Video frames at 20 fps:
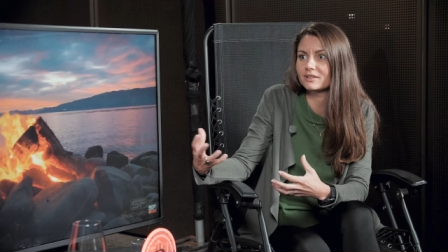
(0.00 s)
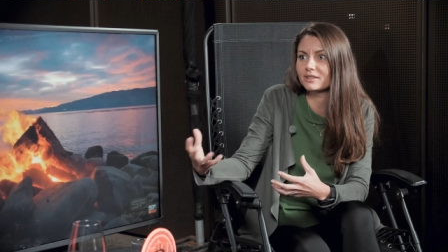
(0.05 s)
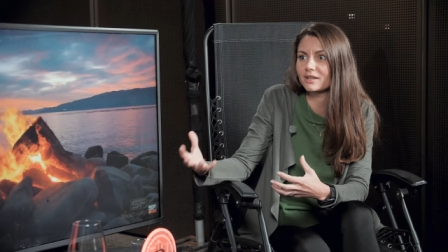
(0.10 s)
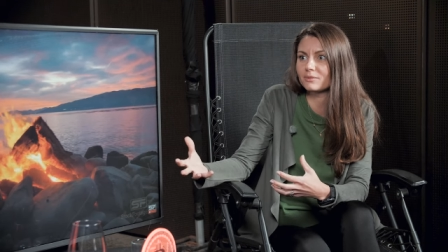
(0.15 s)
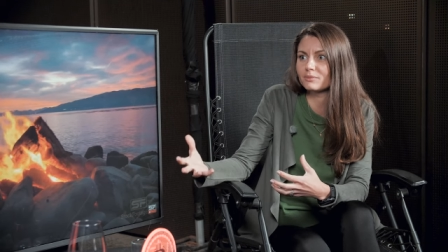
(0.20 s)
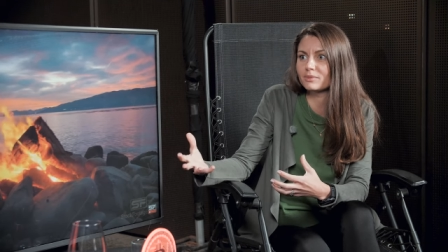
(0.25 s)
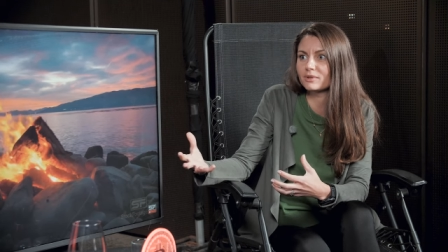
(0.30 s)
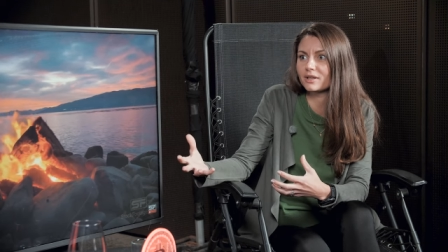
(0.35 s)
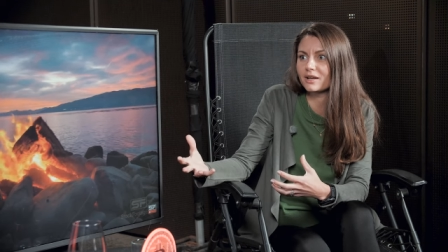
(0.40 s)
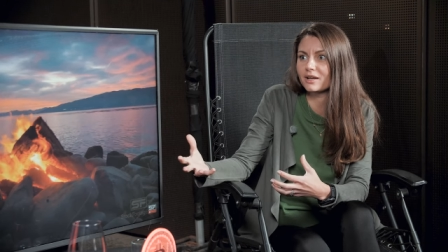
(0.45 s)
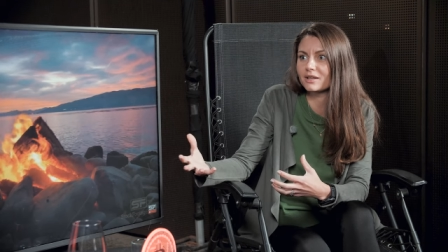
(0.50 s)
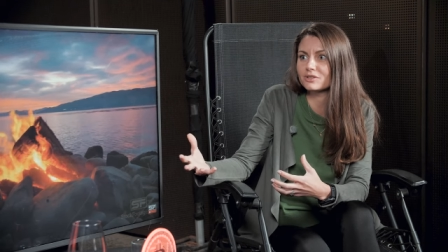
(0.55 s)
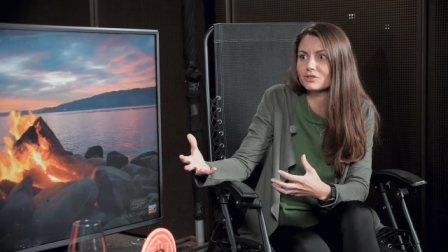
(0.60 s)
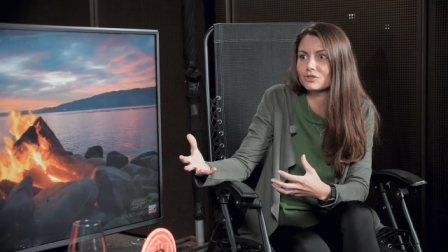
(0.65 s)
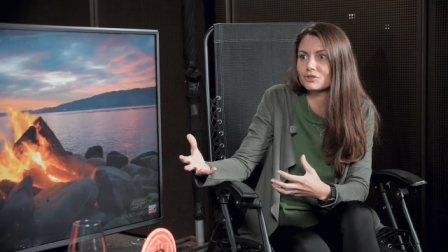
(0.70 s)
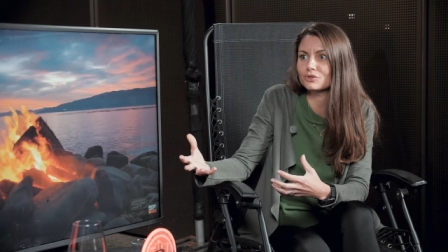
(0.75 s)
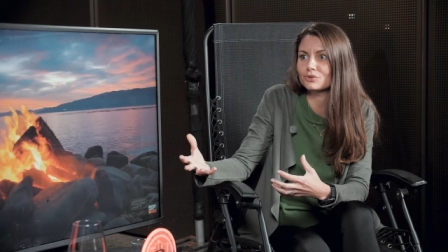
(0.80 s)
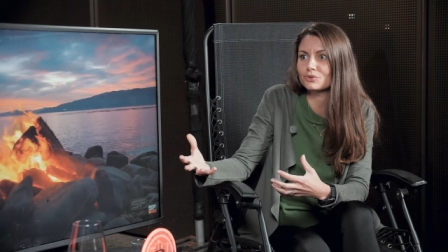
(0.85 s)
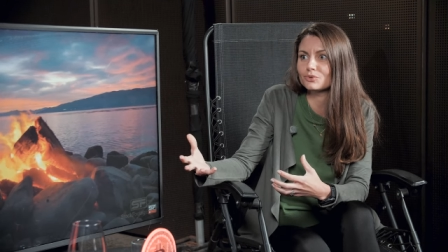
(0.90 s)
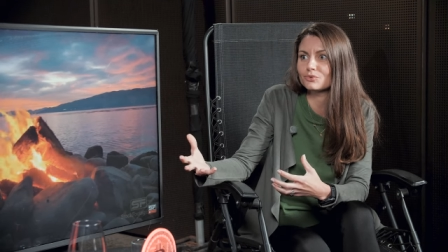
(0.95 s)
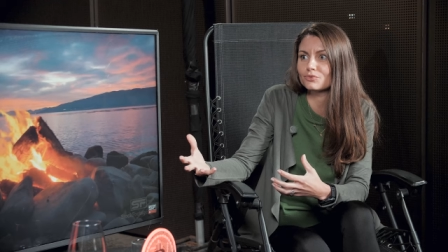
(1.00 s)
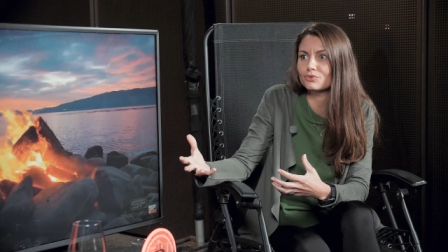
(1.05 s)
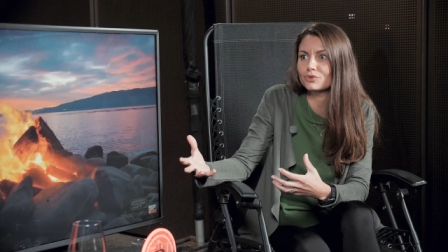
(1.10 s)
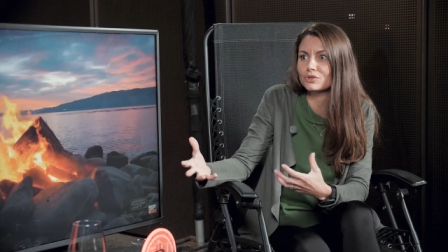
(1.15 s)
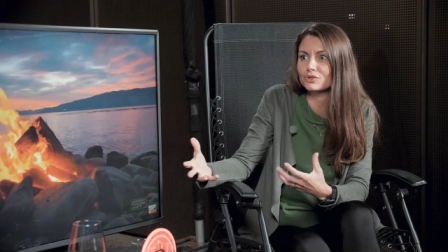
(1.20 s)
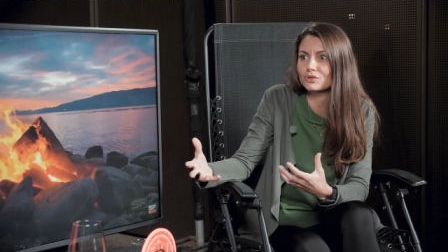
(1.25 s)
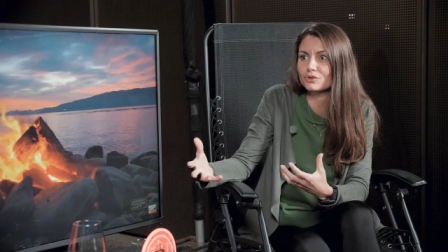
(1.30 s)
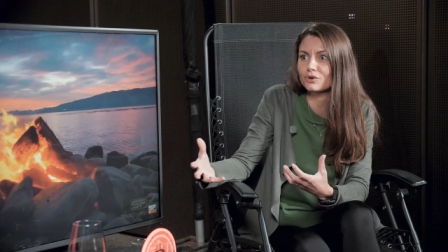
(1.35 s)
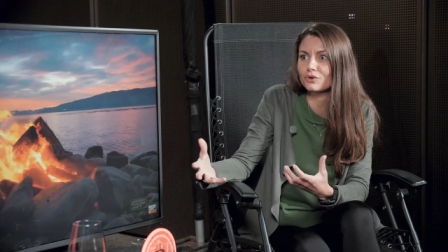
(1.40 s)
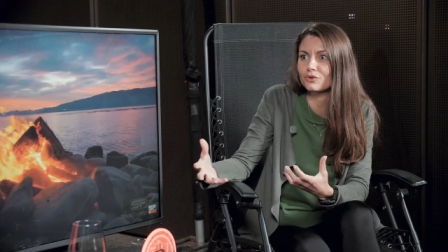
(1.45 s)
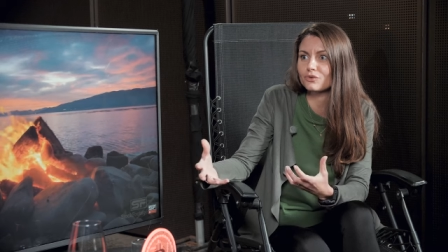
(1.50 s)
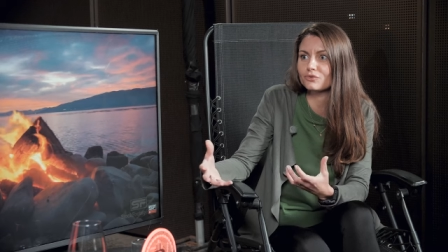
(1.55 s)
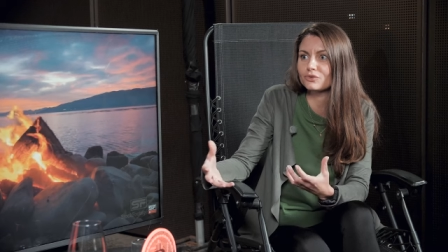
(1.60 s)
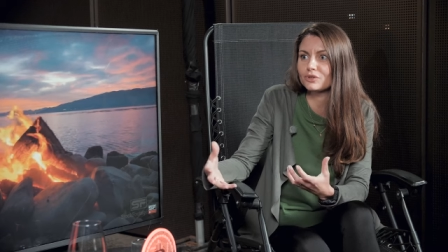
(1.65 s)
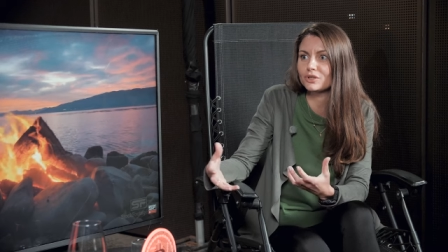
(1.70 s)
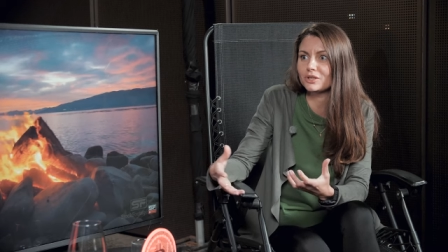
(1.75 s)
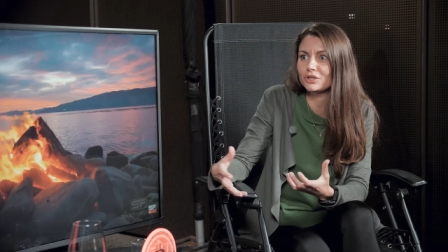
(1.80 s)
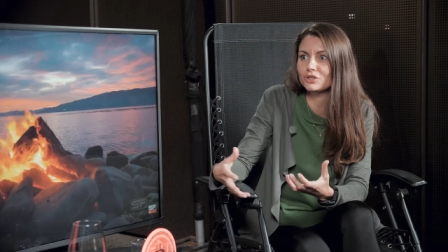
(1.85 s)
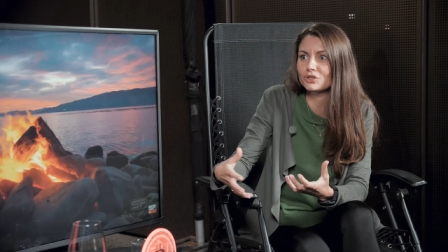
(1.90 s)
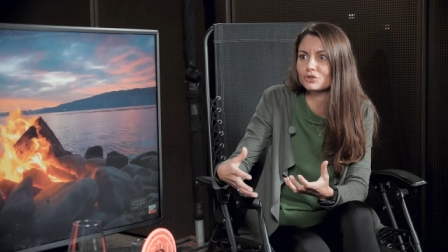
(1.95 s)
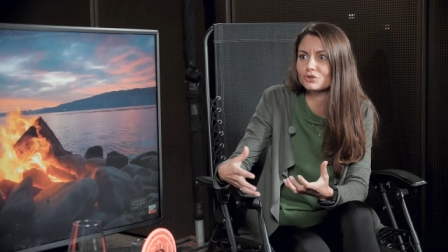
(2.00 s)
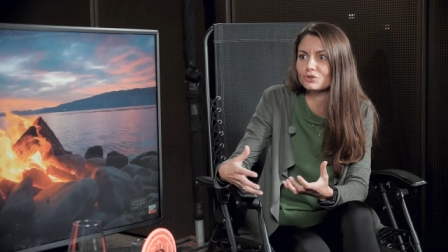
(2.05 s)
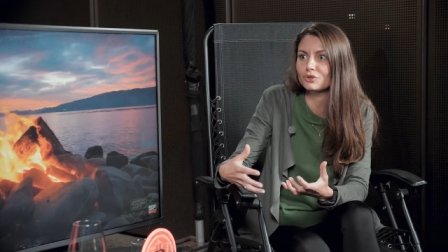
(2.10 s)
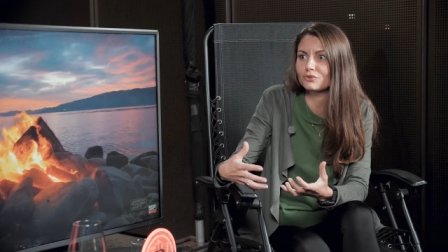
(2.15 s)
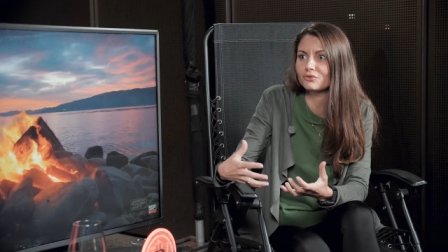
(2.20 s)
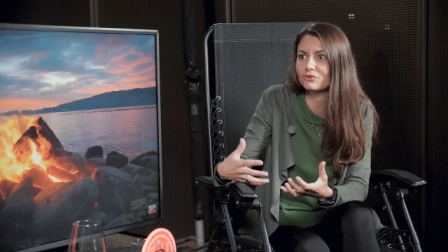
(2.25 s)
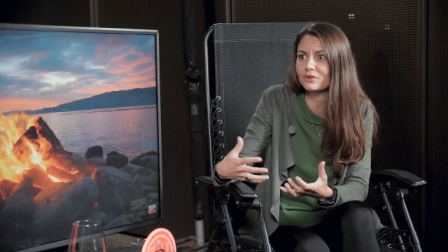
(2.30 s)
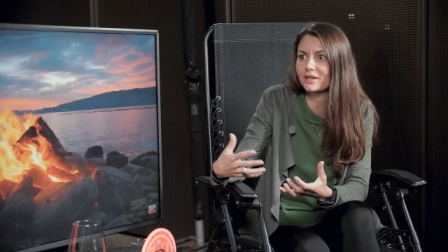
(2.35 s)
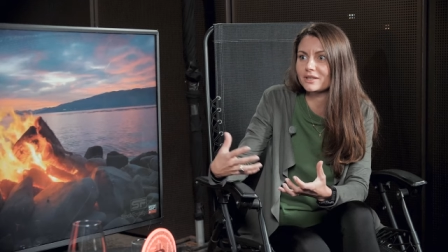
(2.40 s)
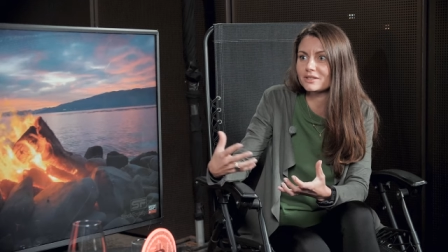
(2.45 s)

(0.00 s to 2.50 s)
enable us to resolve the issue of